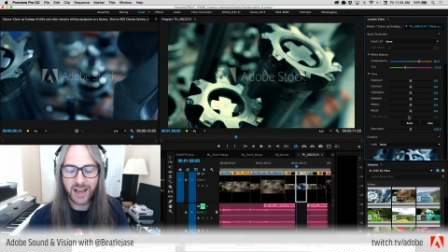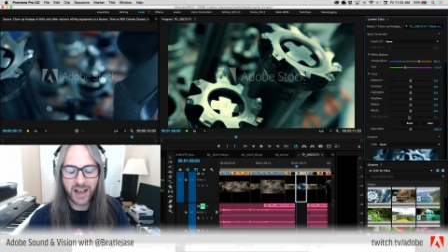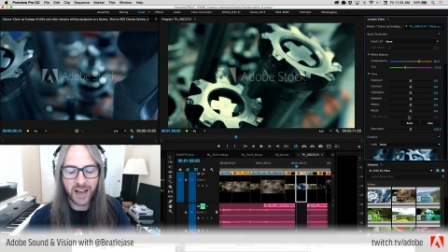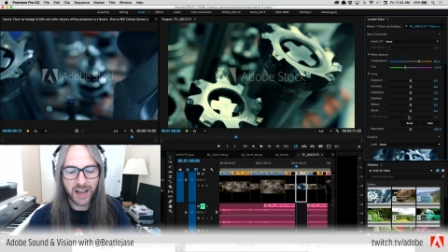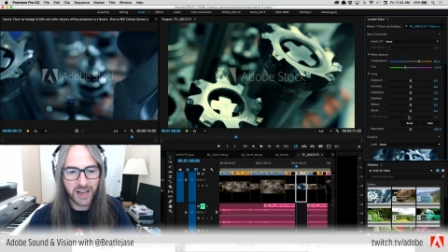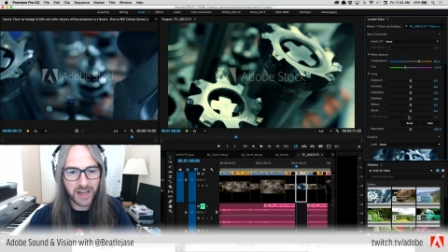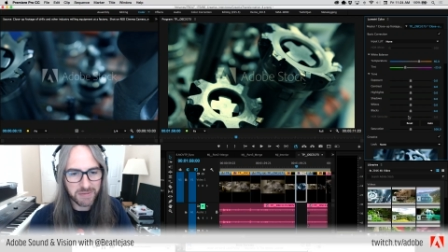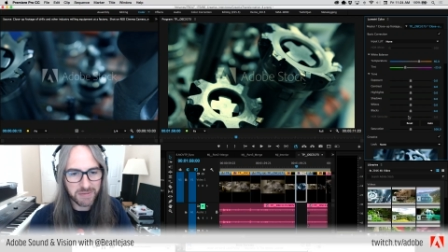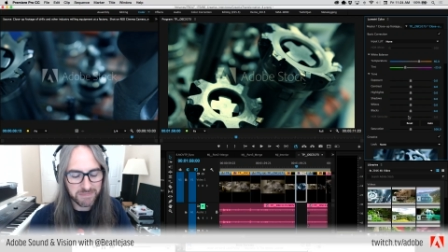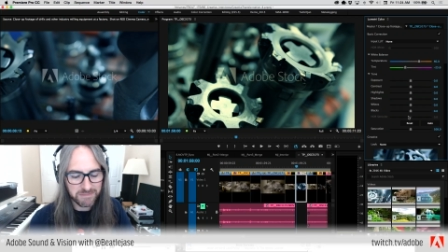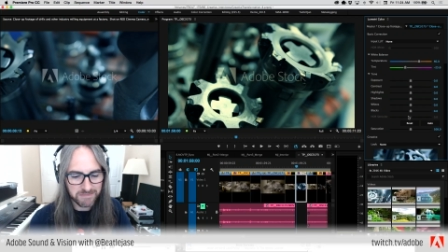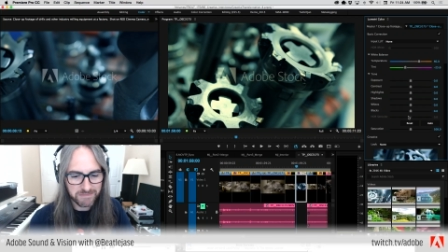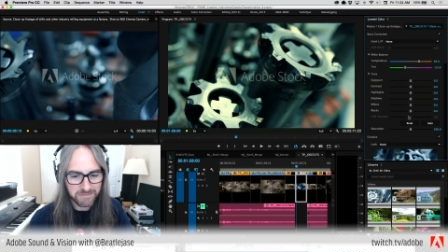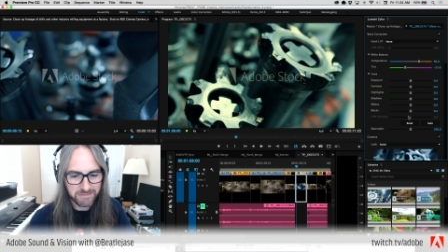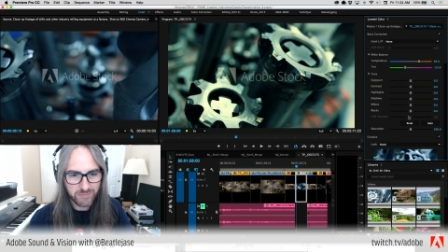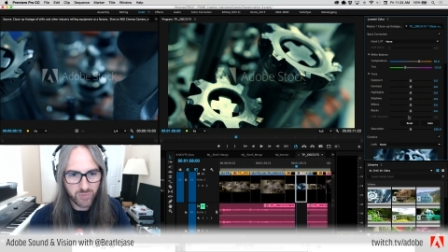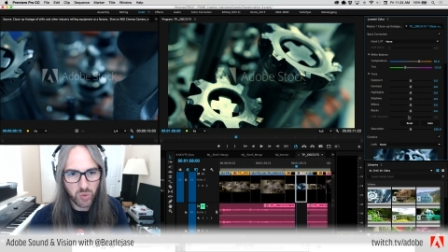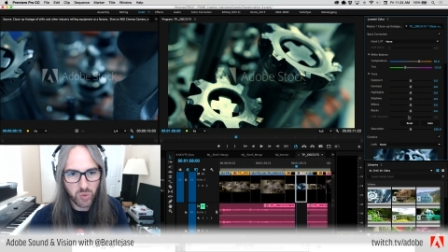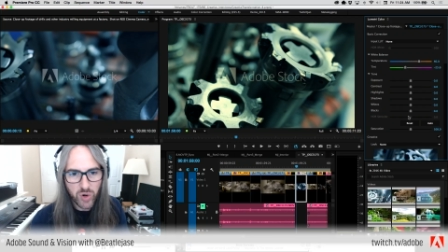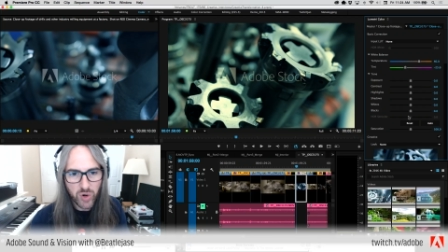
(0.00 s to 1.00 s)

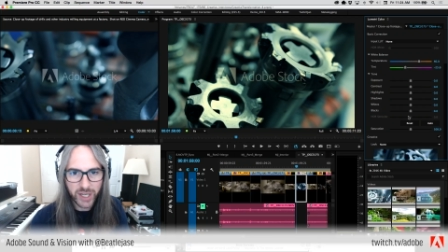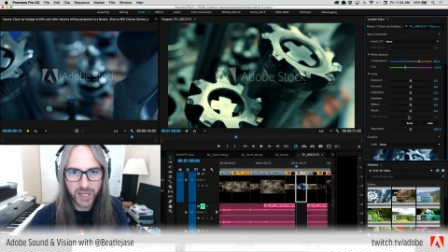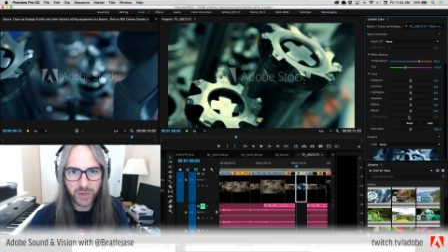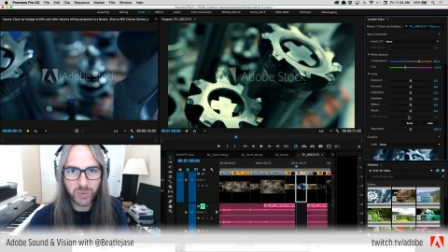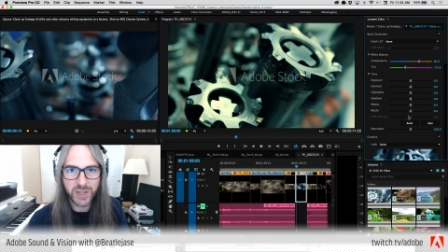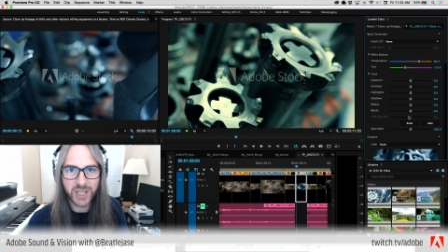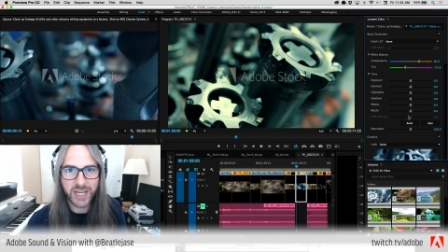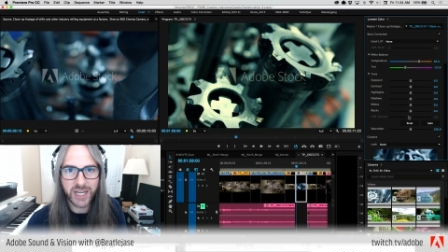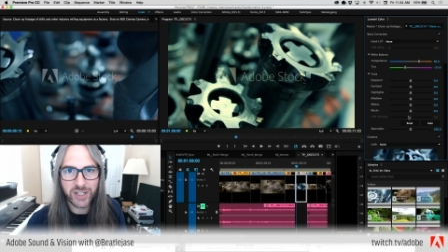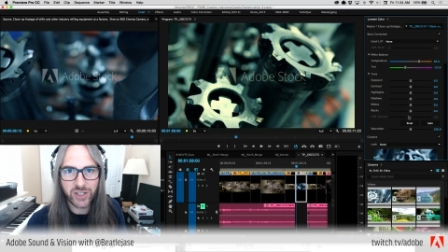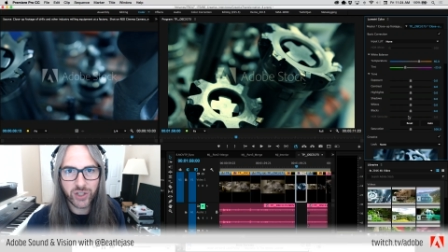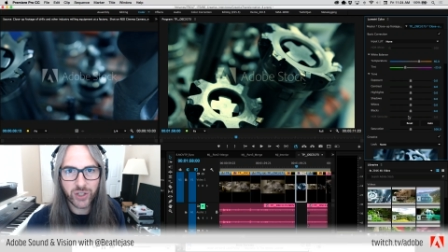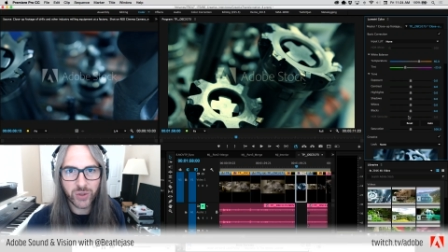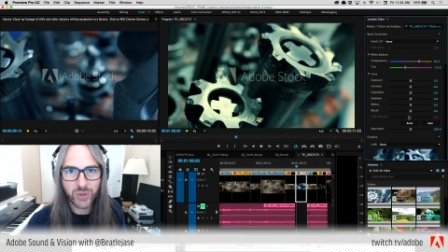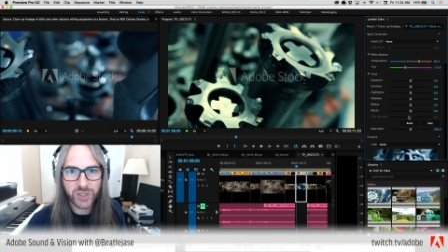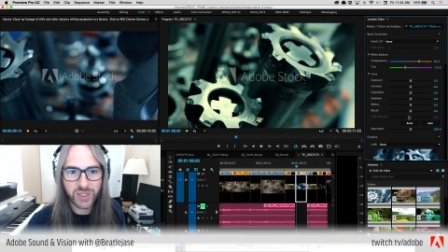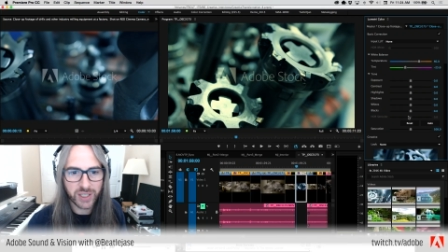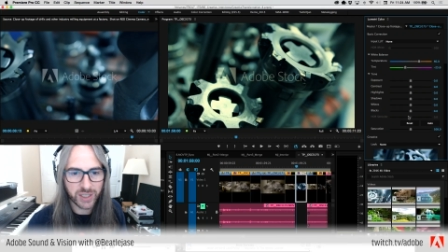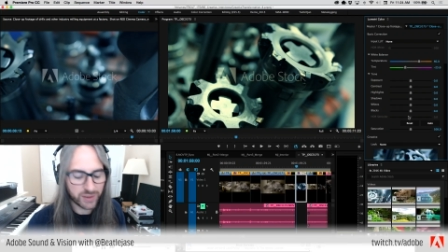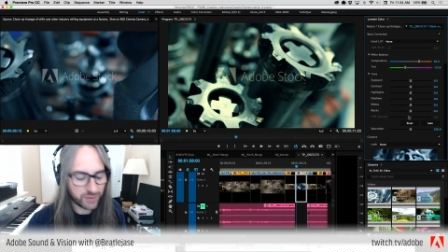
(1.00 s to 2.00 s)
we're working with an
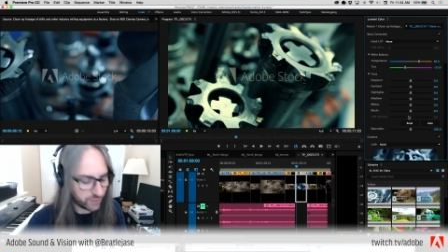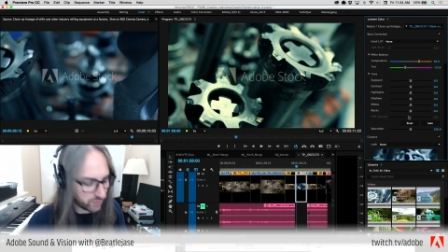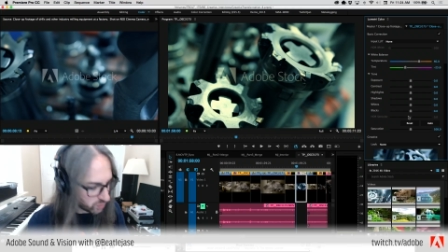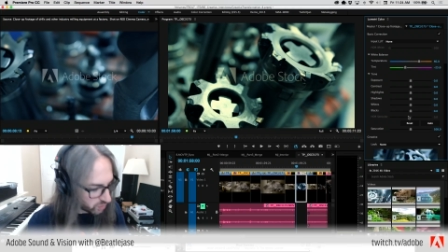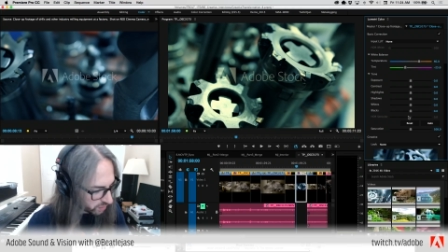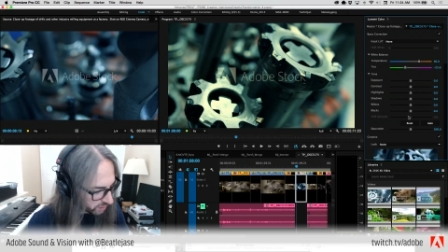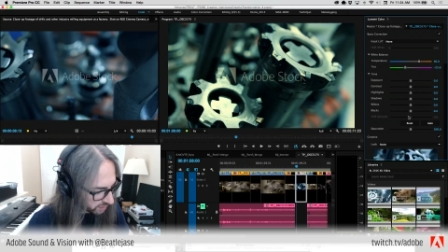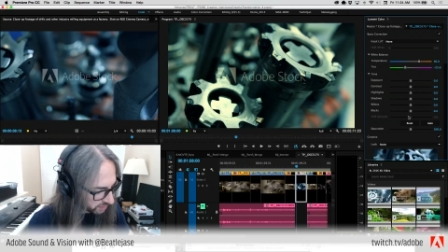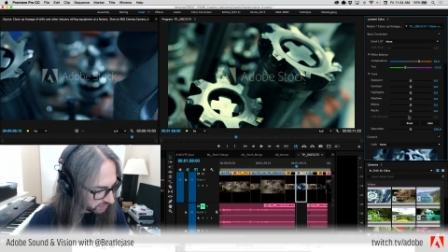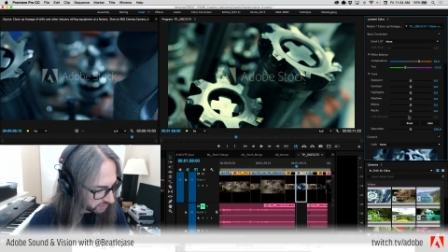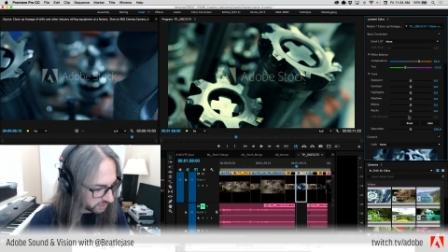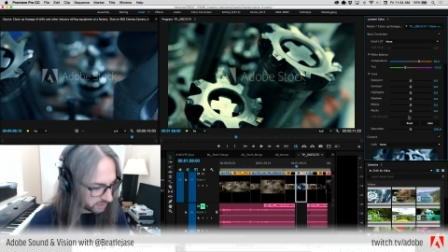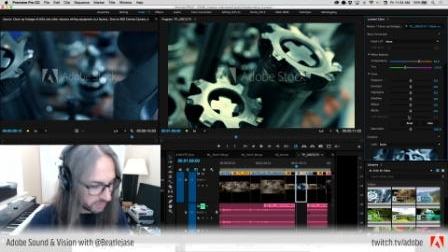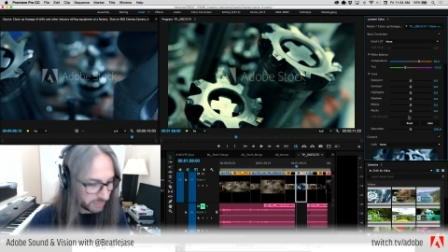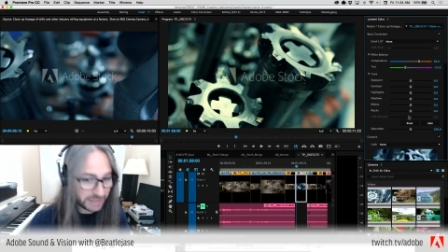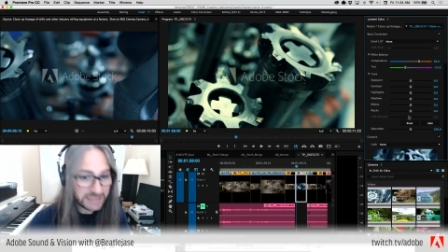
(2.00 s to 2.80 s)
H.264,